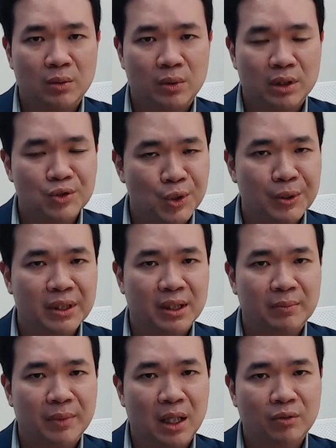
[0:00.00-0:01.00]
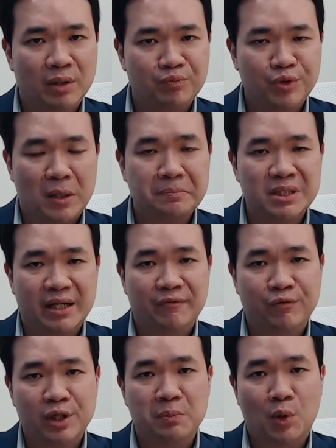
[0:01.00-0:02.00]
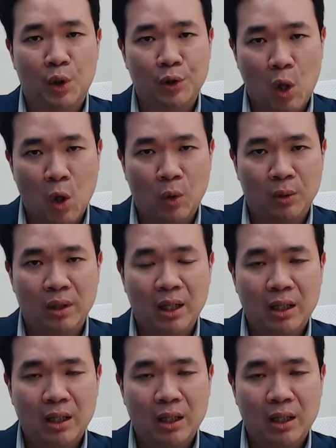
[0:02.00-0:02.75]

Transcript: we are talking about a PropTech 3.0.